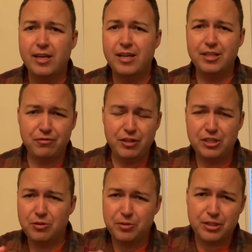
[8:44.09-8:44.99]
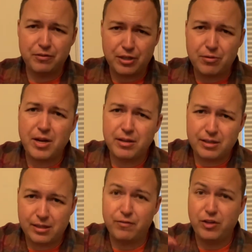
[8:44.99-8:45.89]
His vision was of a
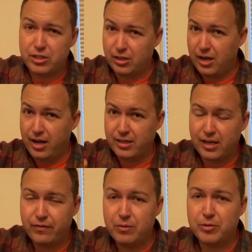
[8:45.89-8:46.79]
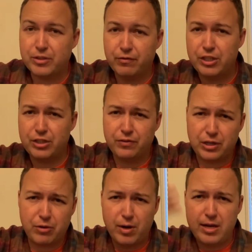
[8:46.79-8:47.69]
great, the vision God gave him was a vision of a
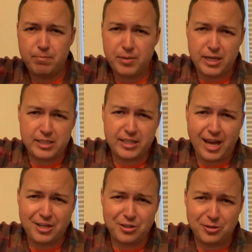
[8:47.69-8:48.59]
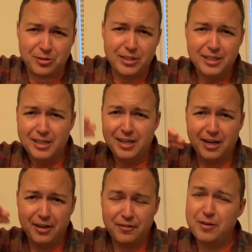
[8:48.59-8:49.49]
great big statue
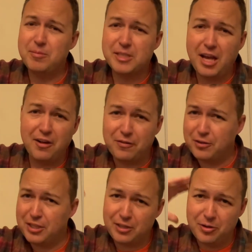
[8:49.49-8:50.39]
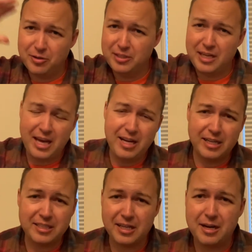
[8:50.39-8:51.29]
of himself with a golden head
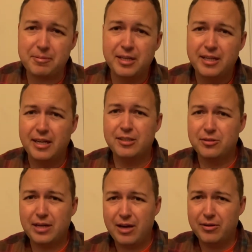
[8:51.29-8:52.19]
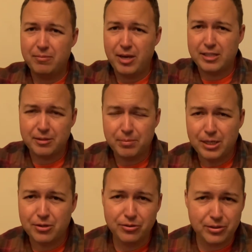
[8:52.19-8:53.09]
on top. And so now he makes a big
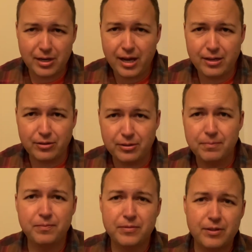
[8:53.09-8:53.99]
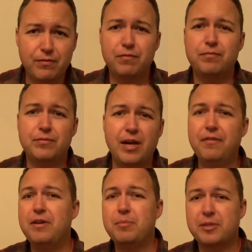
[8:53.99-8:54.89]
golden idol
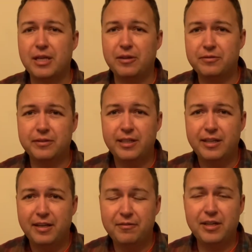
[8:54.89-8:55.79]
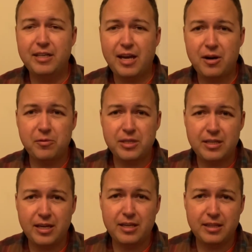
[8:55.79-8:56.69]
of himself funny how we
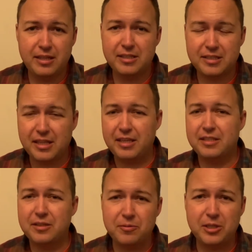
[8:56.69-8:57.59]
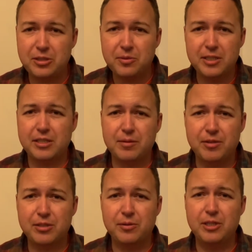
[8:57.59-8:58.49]
take these things and we twist them.
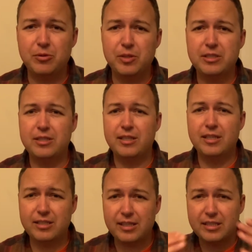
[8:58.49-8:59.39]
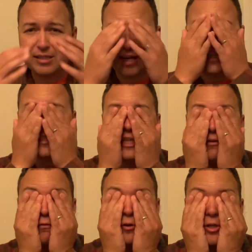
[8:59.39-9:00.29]
And so he twisted it into this kind of
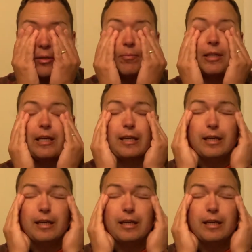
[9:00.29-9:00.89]
self worship thing.